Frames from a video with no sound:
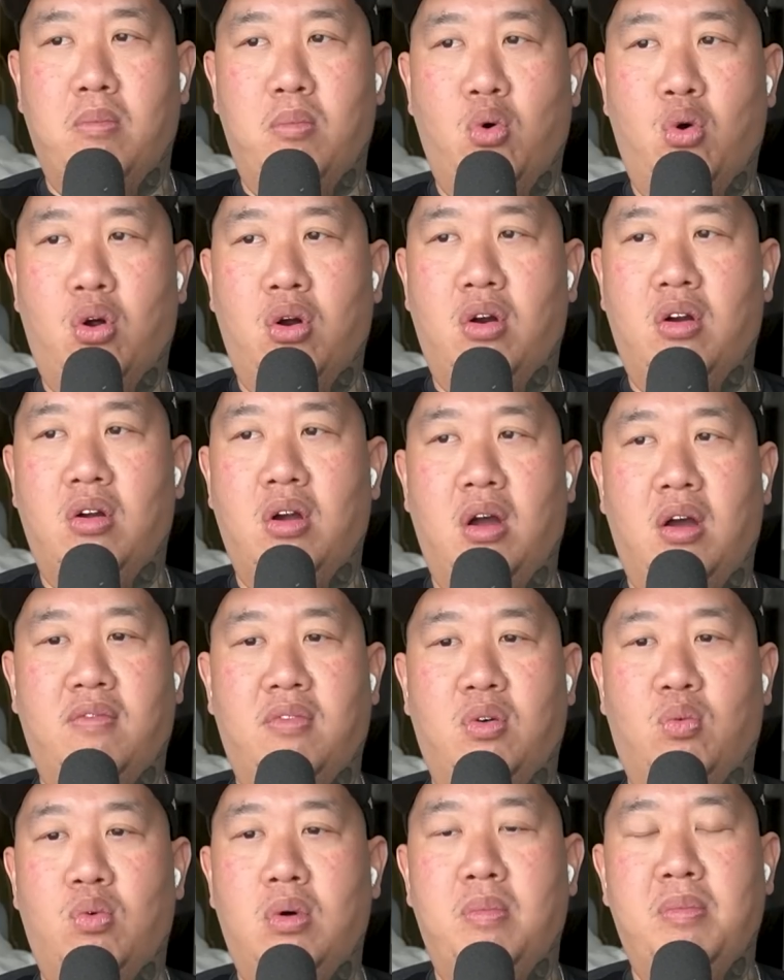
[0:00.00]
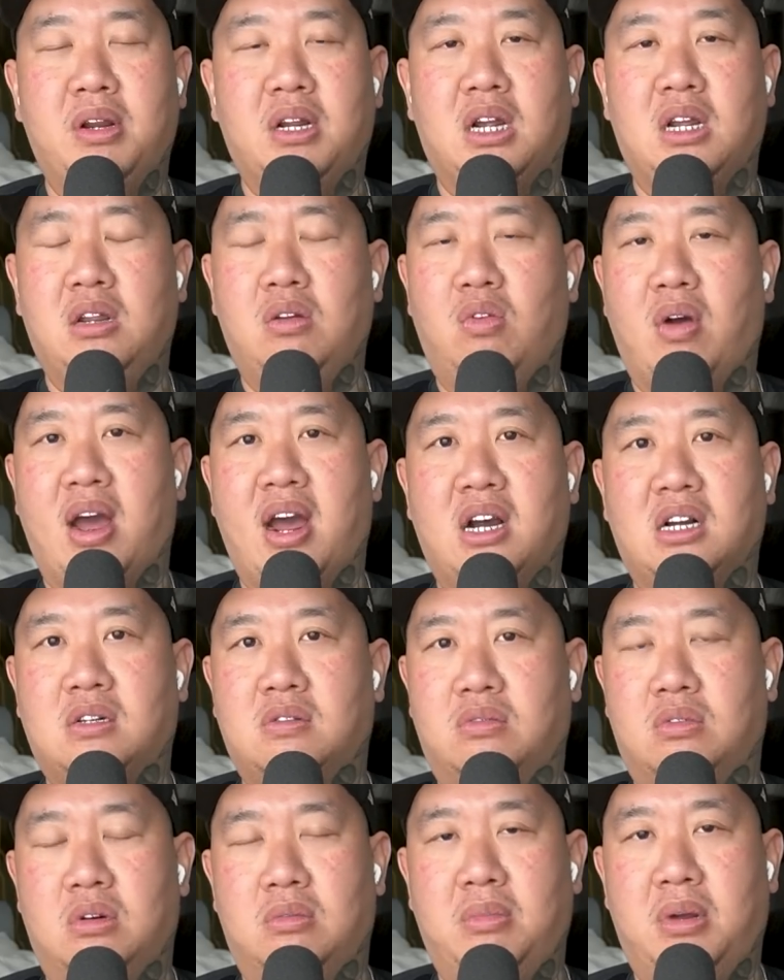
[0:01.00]
more of a woman can you
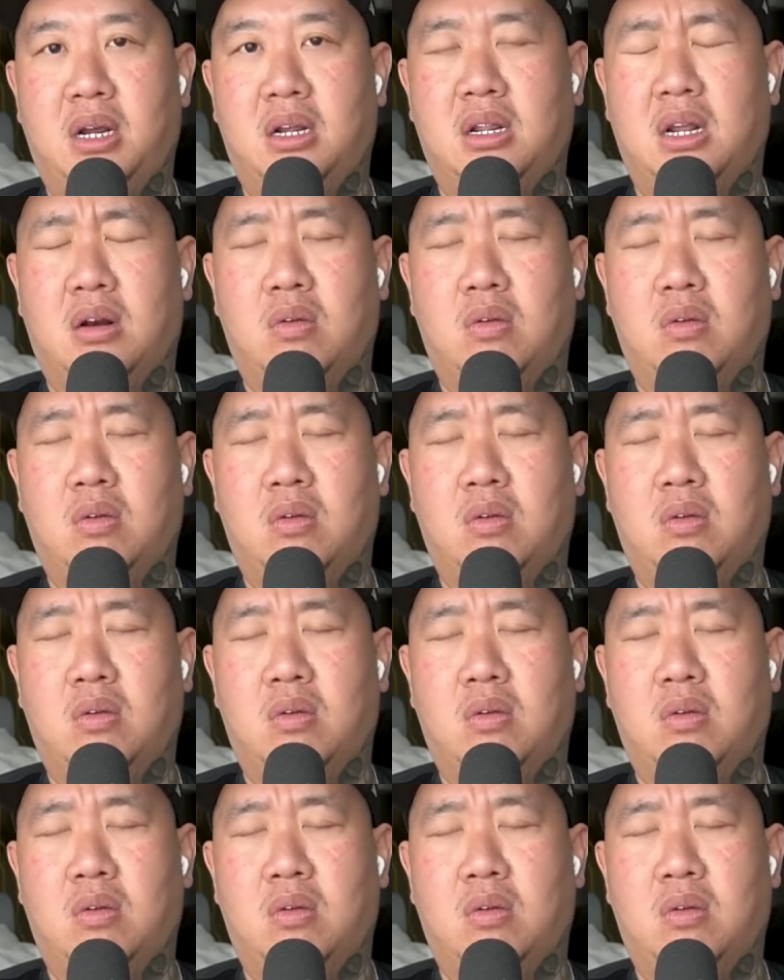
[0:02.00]
ask for, man,